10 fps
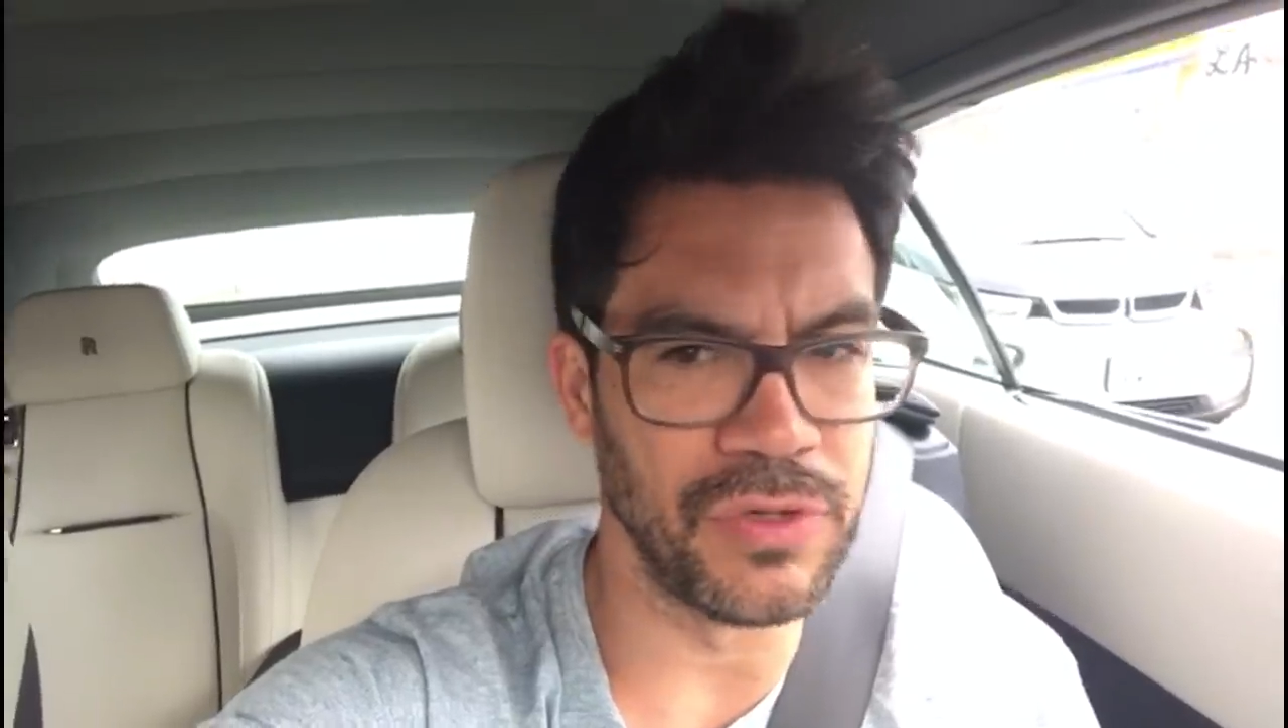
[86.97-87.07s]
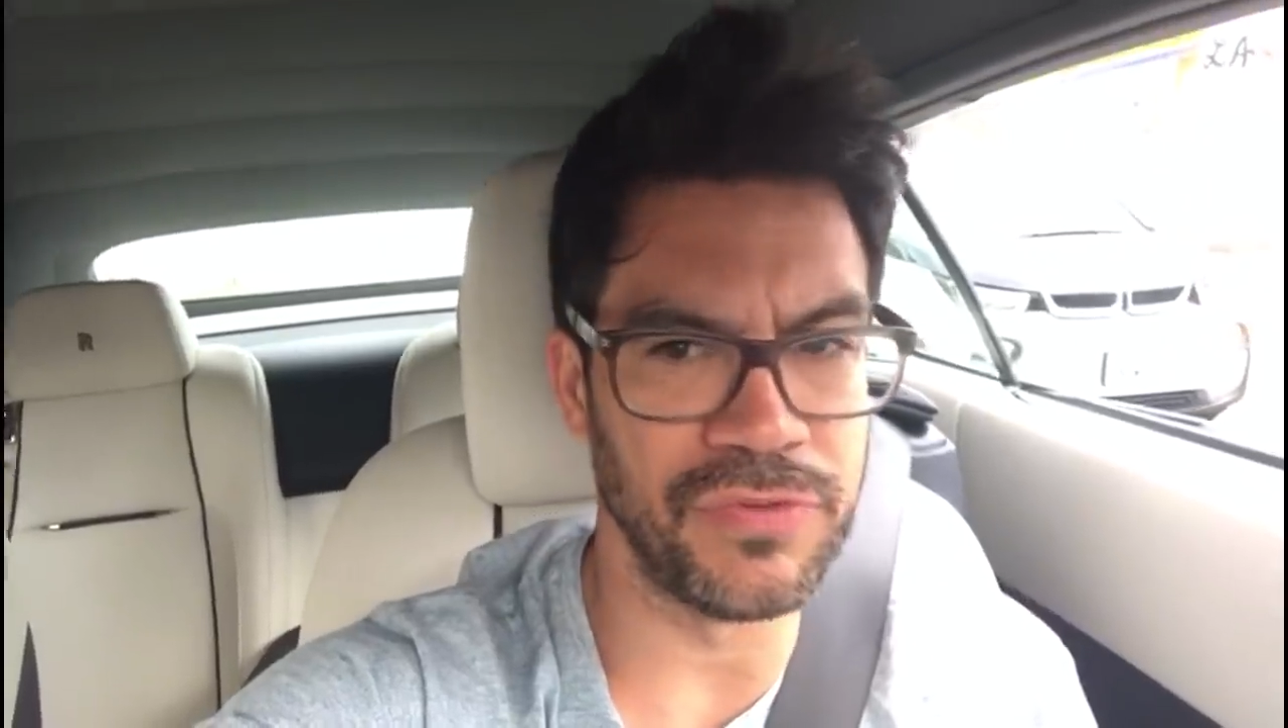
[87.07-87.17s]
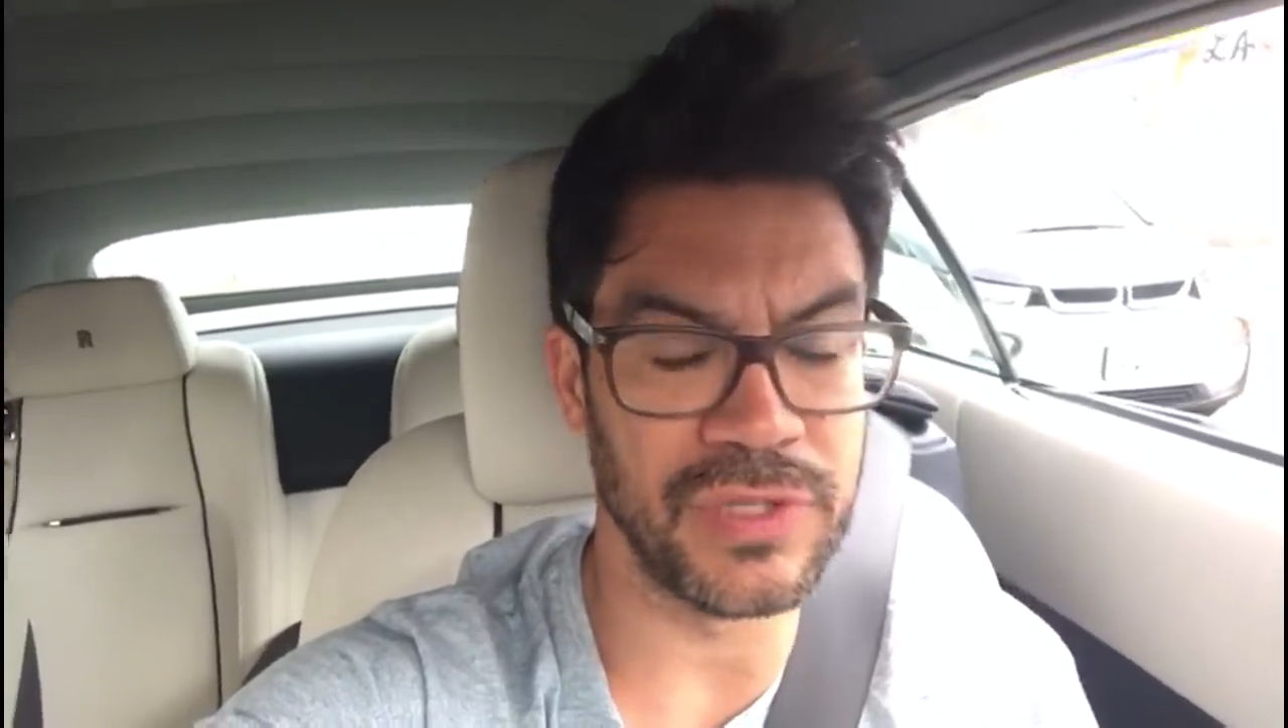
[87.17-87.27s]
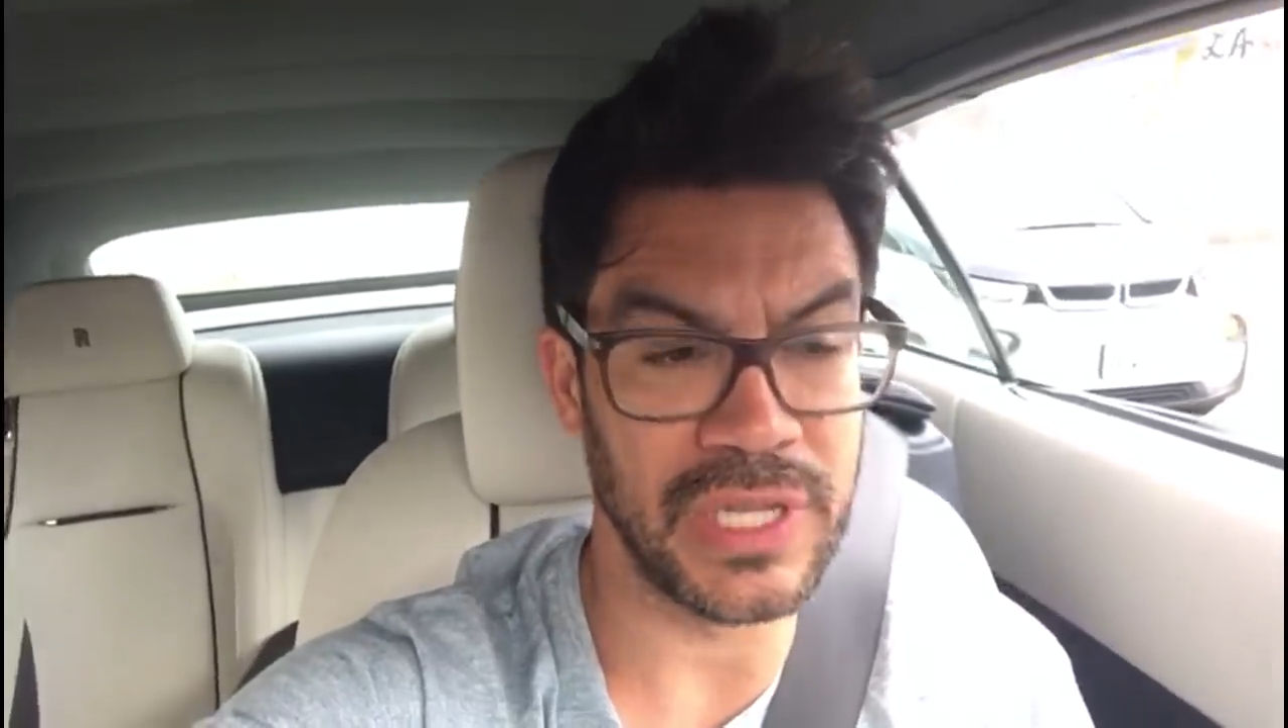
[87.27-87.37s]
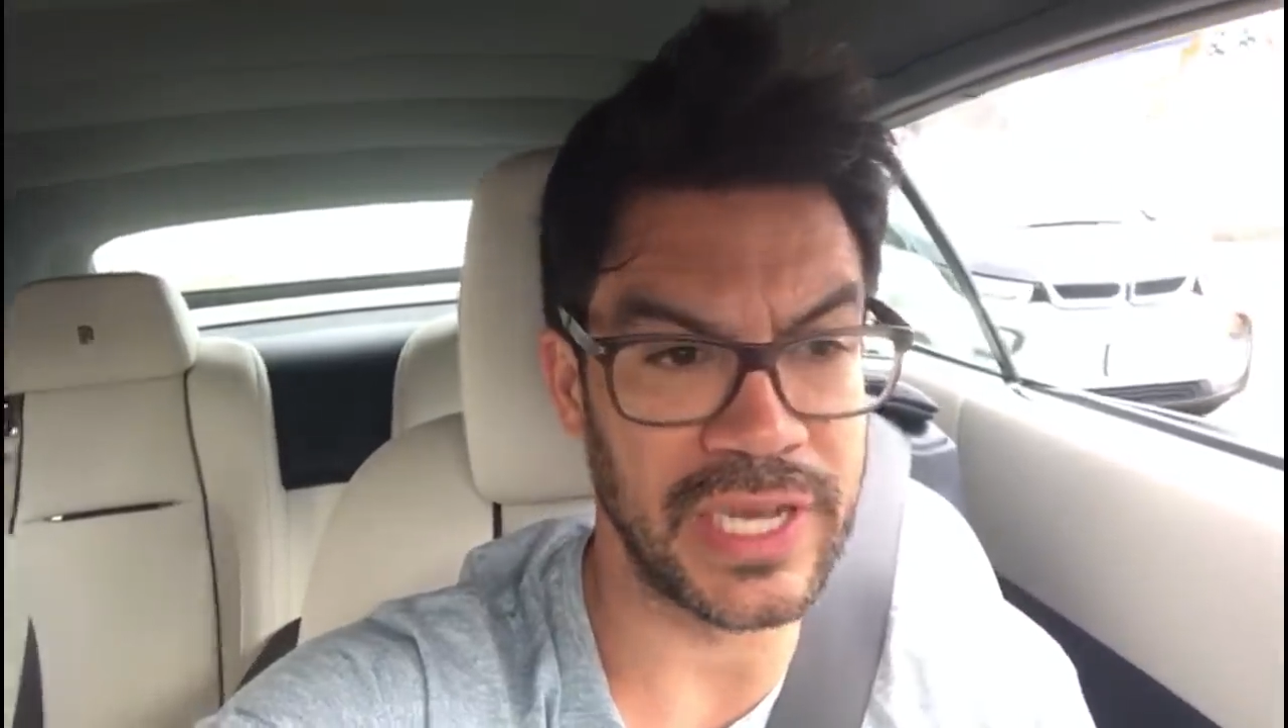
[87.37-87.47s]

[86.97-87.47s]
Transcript: hopefully